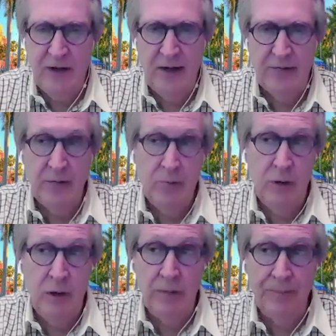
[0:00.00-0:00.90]
And I said,
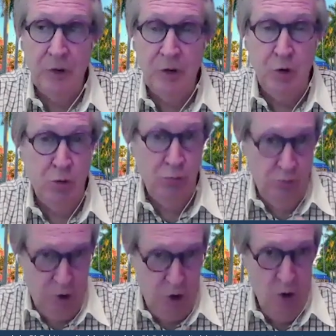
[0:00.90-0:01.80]
well, you
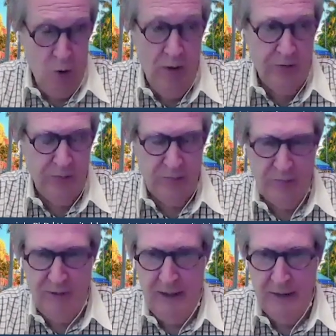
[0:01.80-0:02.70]
know, as a
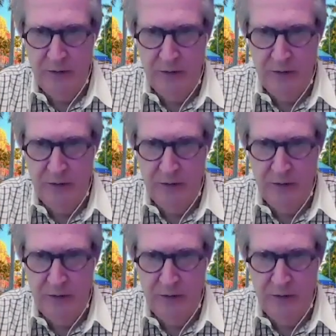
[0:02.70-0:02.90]
provider,